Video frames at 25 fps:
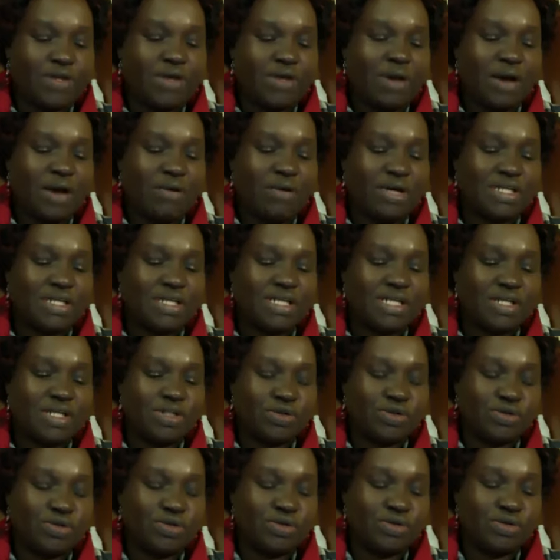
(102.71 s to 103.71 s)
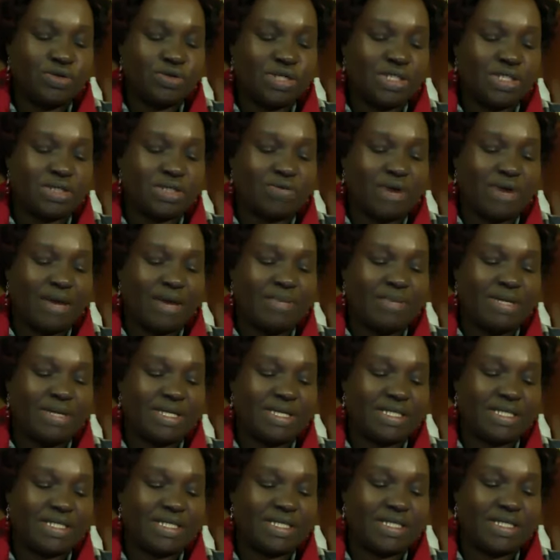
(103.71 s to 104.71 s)
the way I wanted to describe
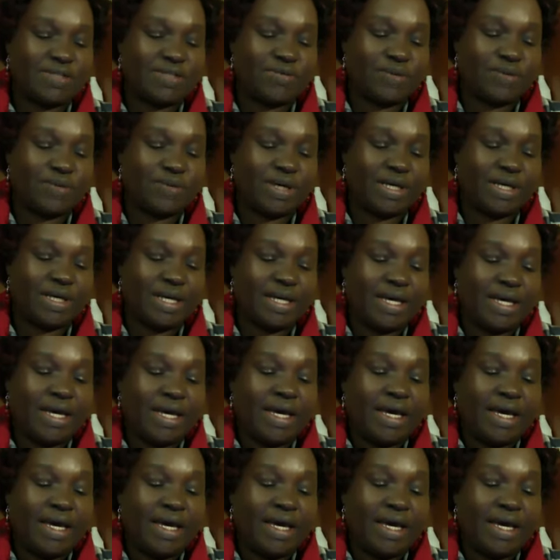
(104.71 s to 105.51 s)
it is this way.